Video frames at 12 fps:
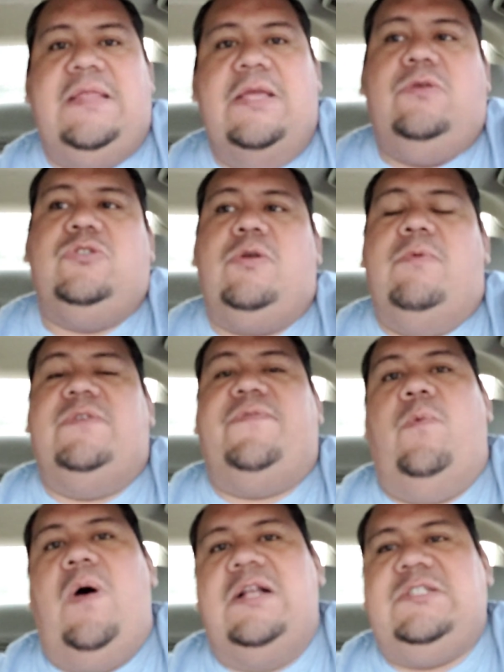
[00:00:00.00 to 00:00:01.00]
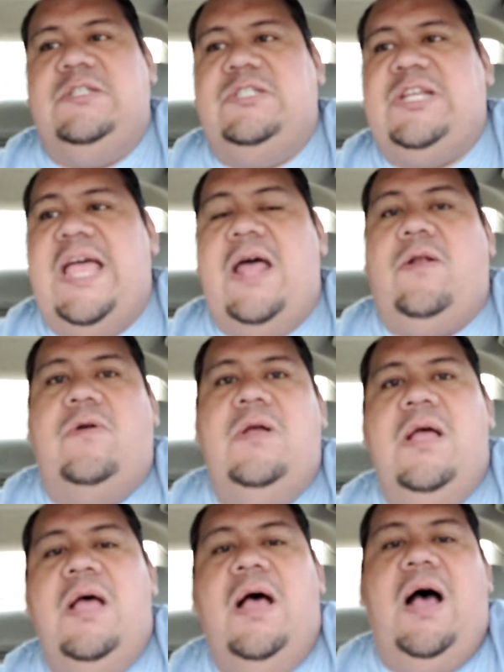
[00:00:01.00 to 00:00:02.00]
Thank you so much for watching the channel.
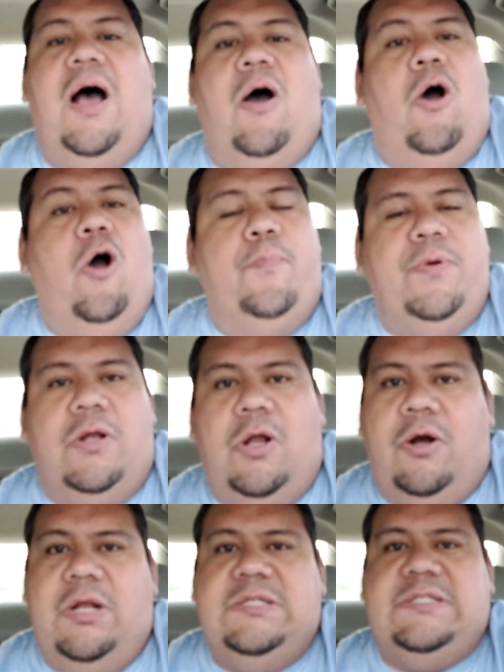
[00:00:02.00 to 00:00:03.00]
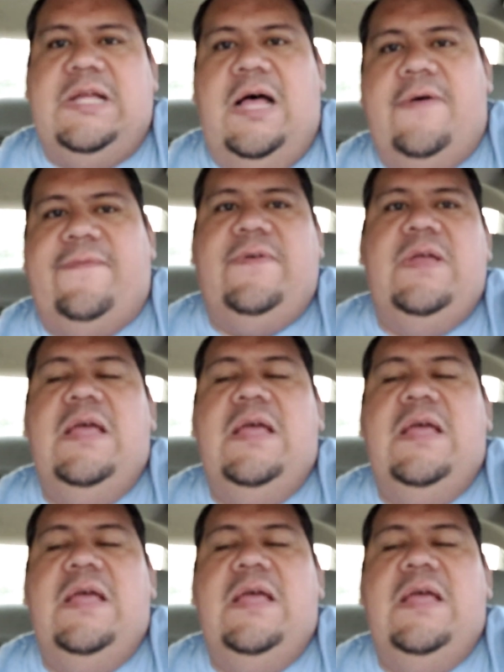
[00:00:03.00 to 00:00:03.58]
I hope you're learning stuff.